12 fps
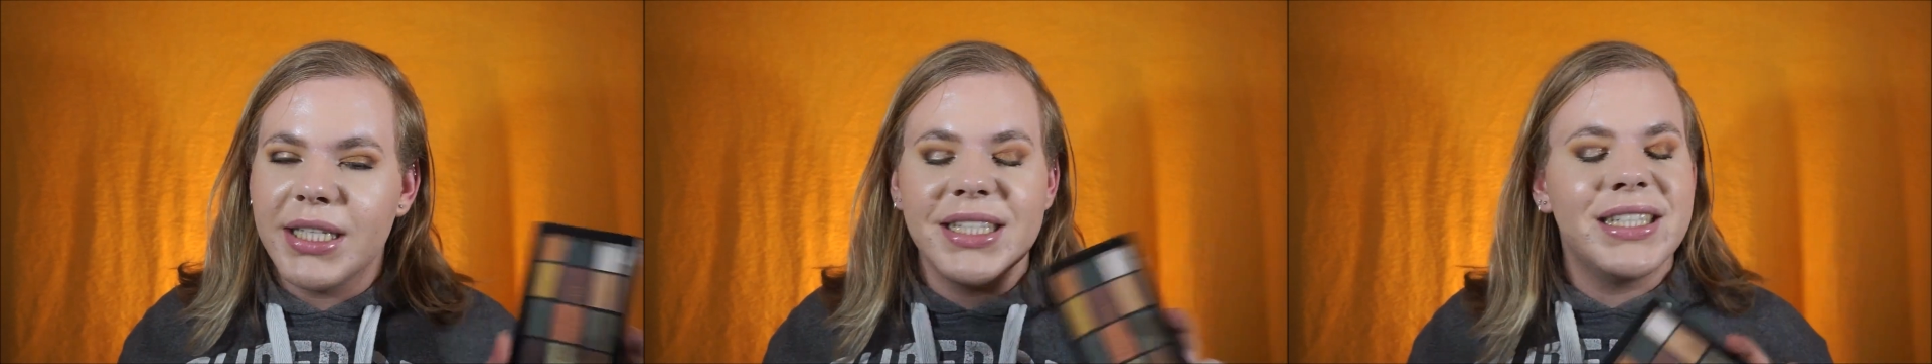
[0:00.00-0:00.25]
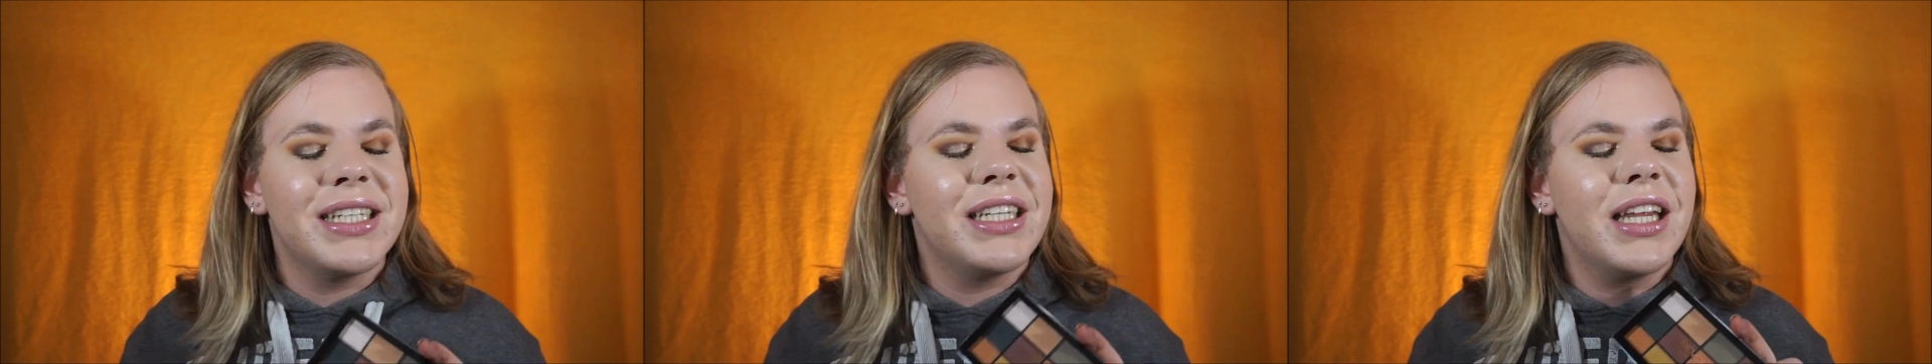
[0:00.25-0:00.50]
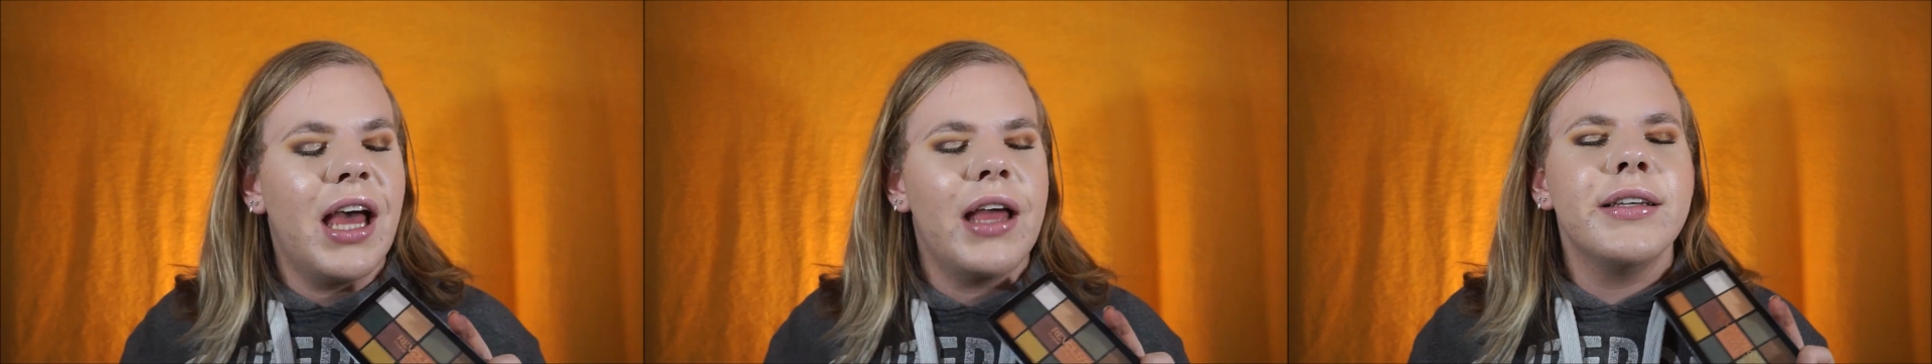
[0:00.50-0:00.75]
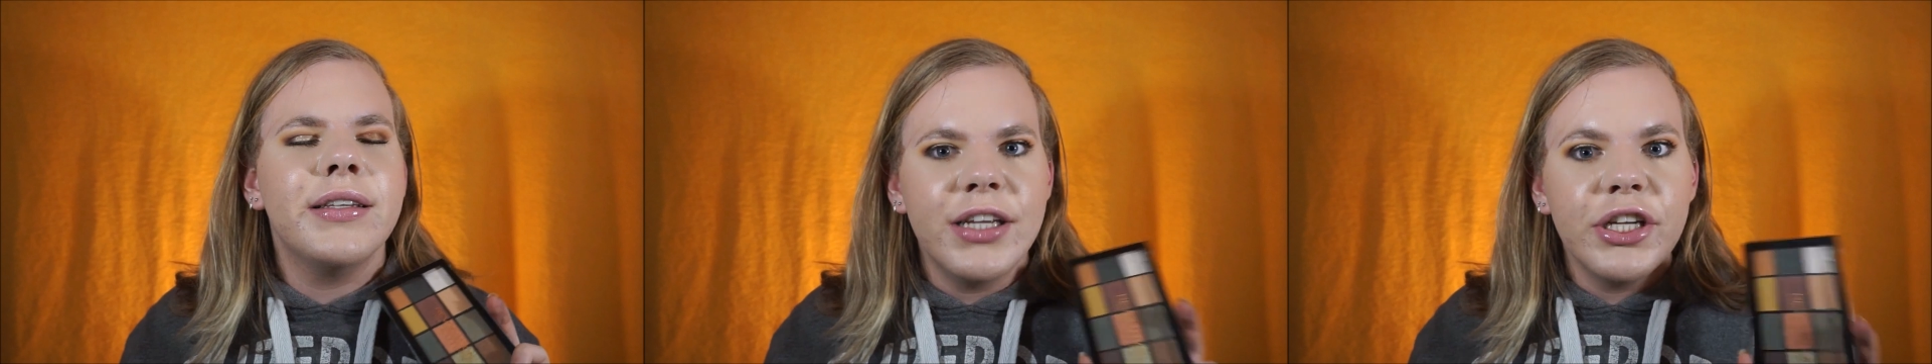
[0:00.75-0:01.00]
because
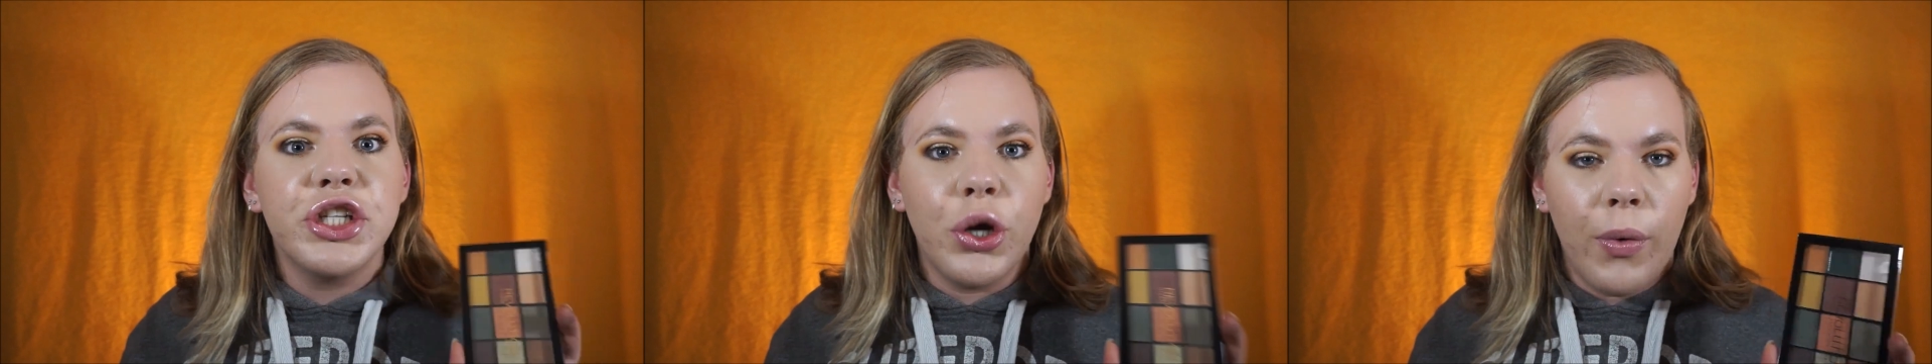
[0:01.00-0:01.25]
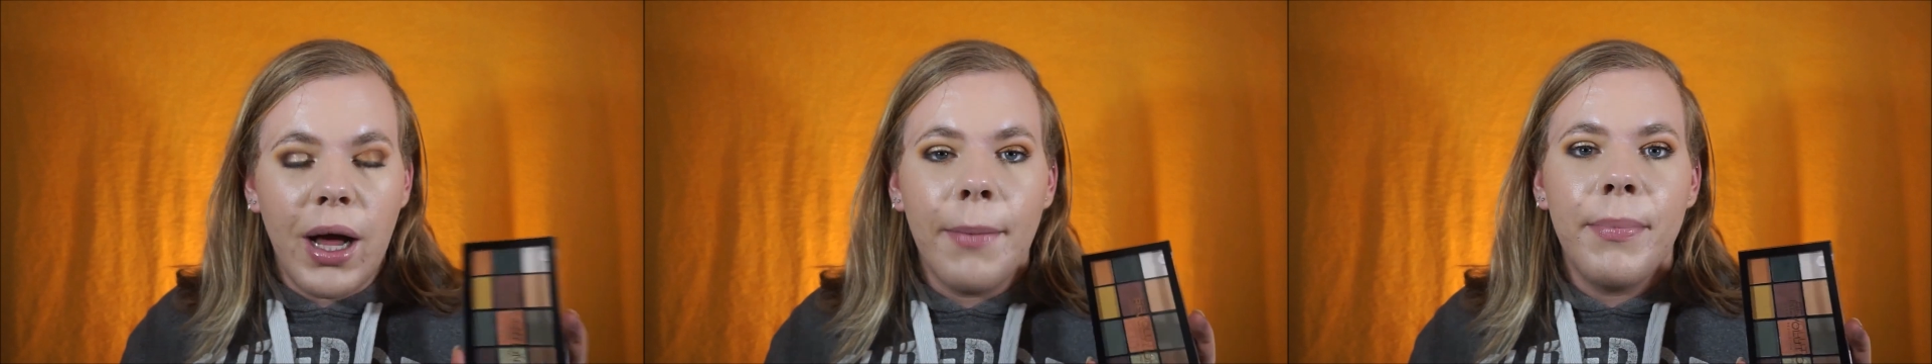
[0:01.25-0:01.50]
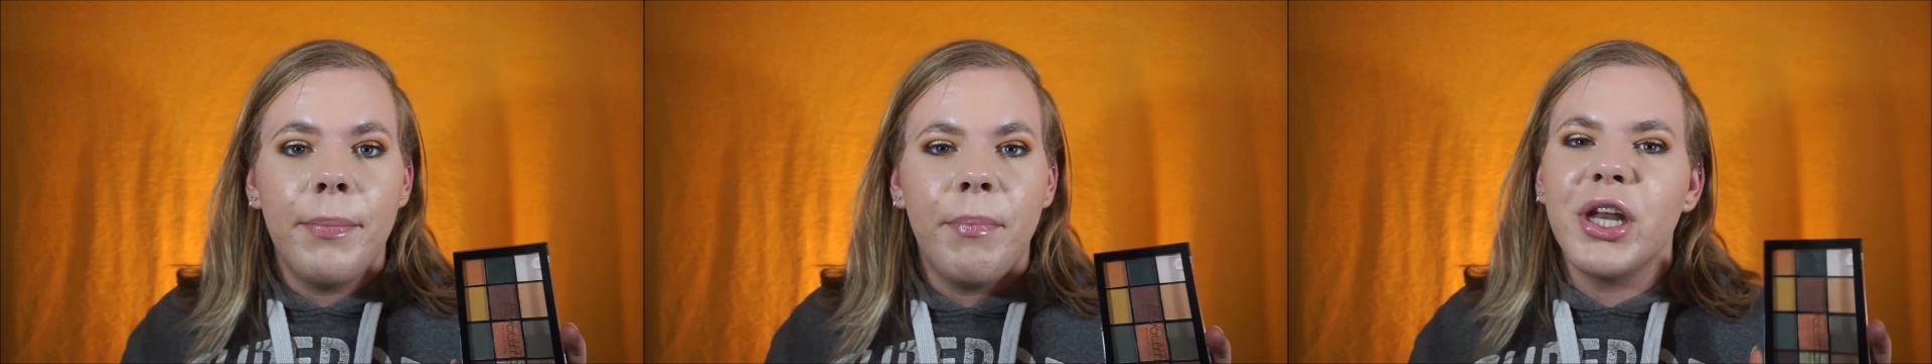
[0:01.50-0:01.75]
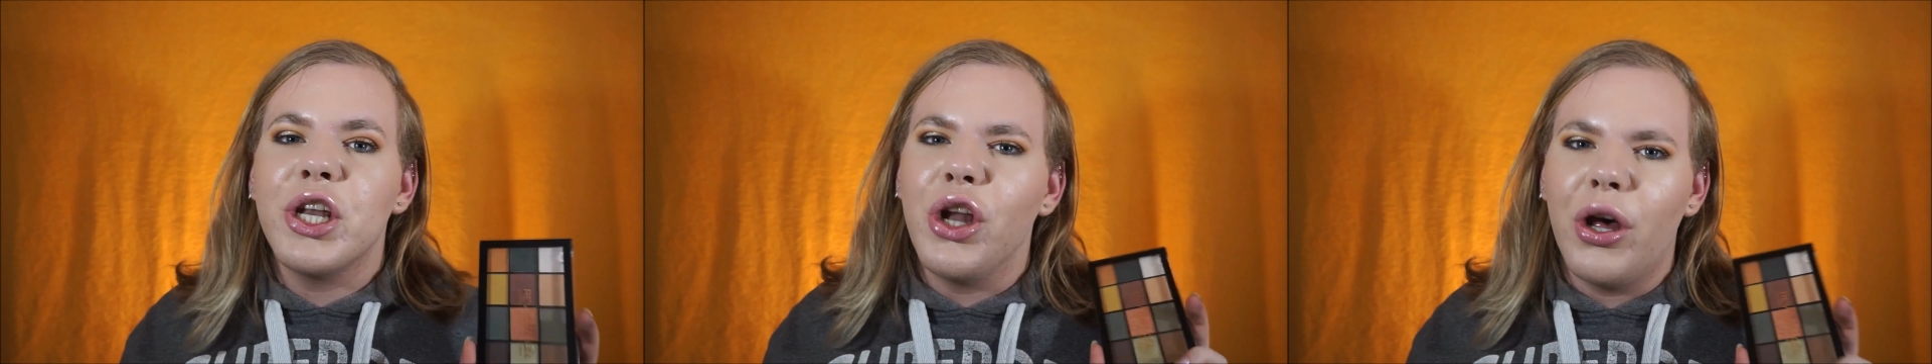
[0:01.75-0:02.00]
it did show
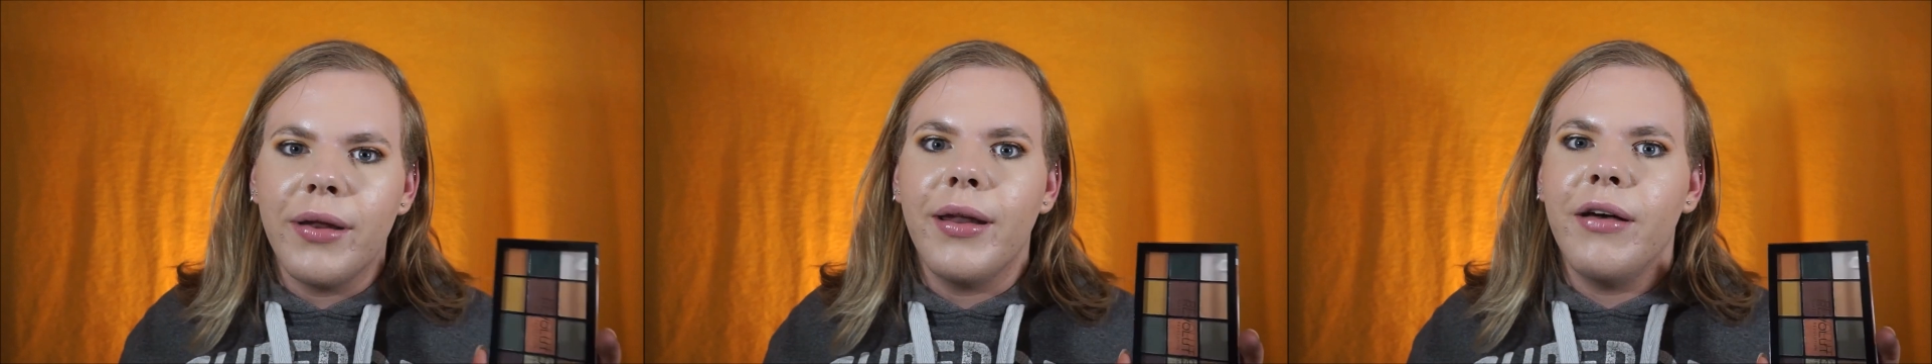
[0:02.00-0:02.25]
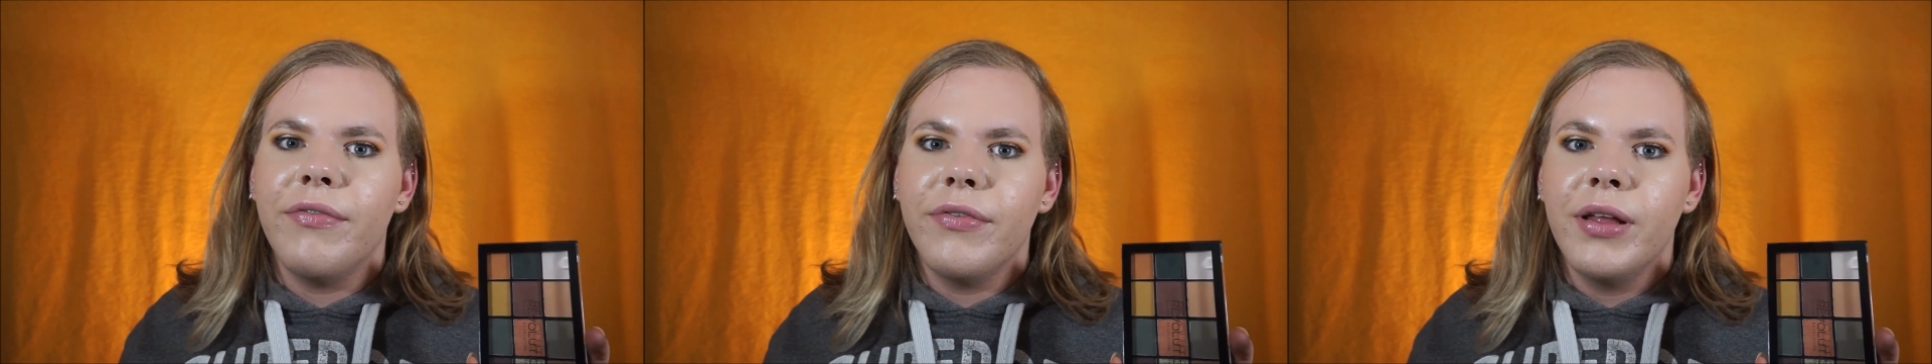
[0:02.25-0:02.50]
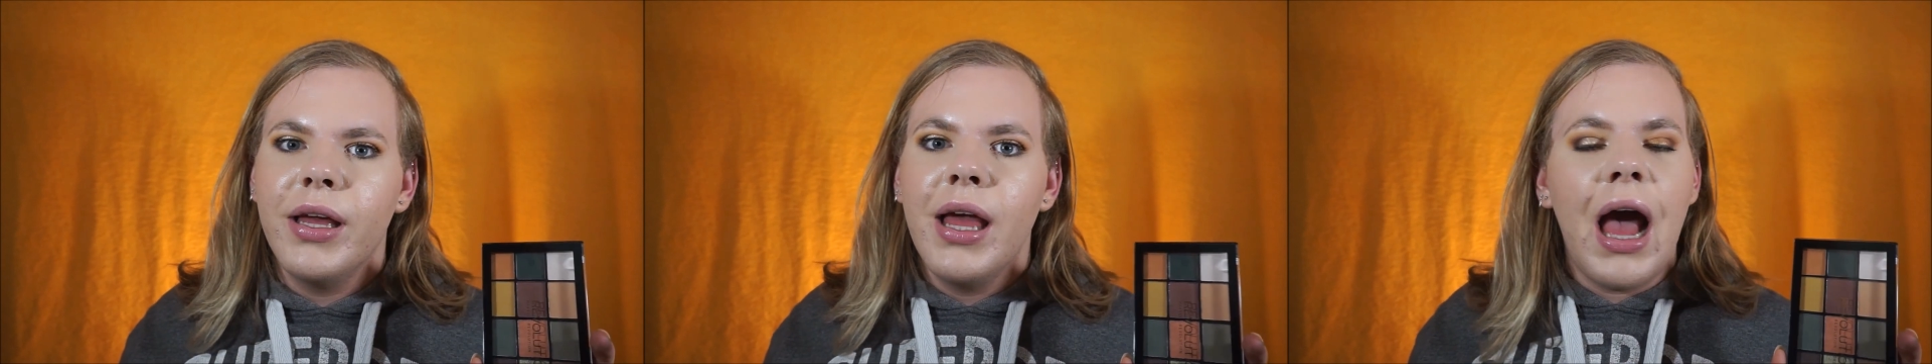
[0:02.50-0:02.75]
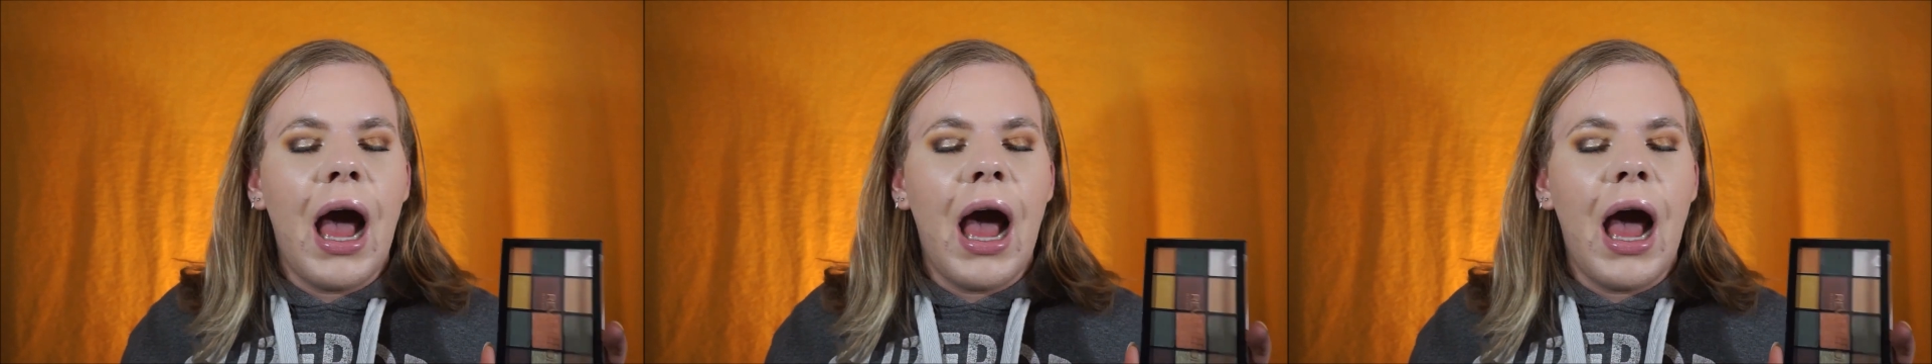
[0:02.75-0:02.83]
up, but not enough.